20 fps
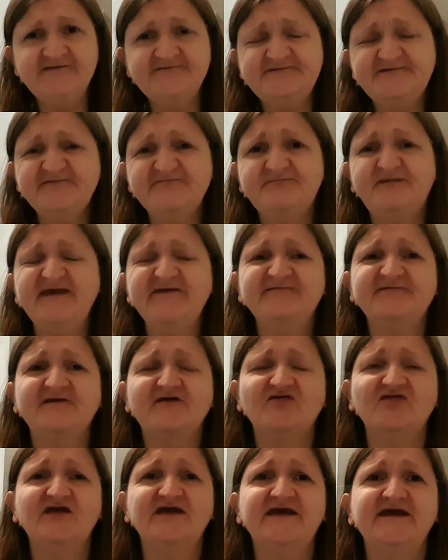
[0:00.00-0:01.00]
she's
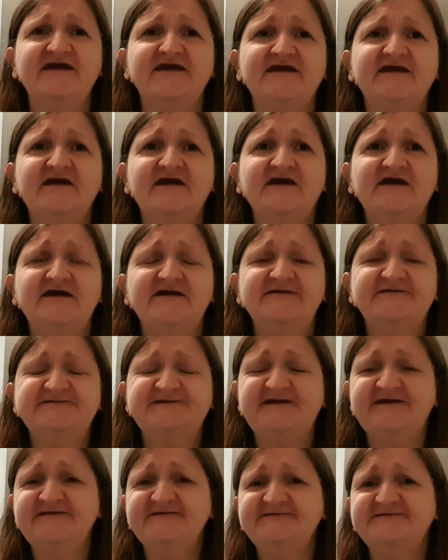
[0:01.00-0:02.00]
basically
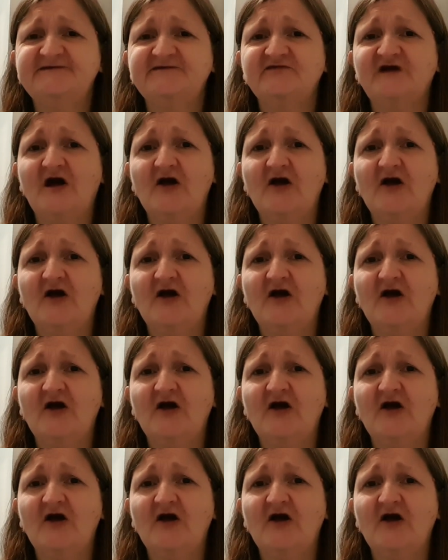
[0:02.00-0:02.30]
changing